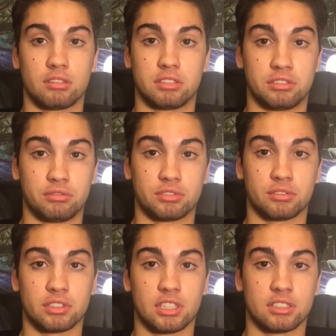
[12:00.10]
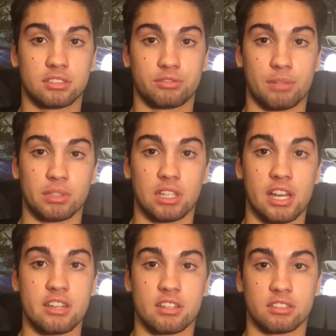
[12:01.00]
Did you enjoy this? Drop a
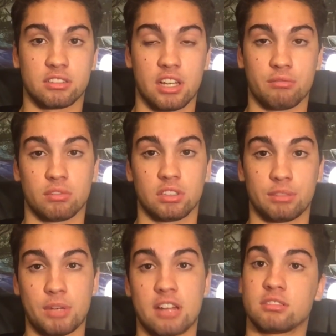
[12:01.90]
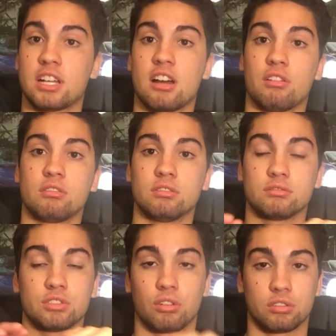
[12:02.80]
like, because they really matter now.
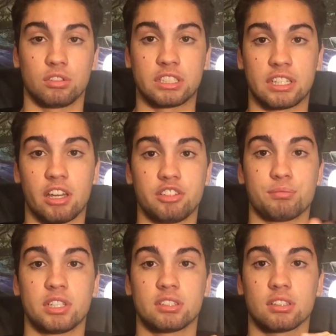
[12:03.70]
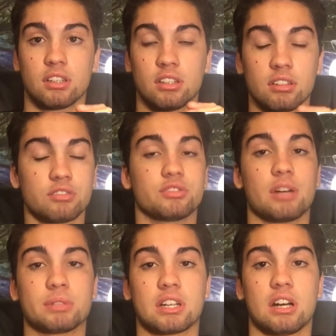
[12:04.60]
Total engagement.
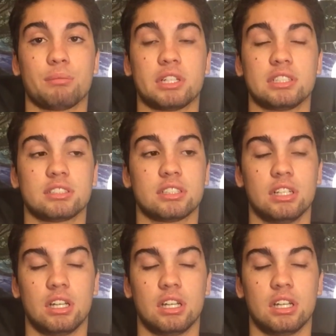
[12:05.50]
Drop a comment.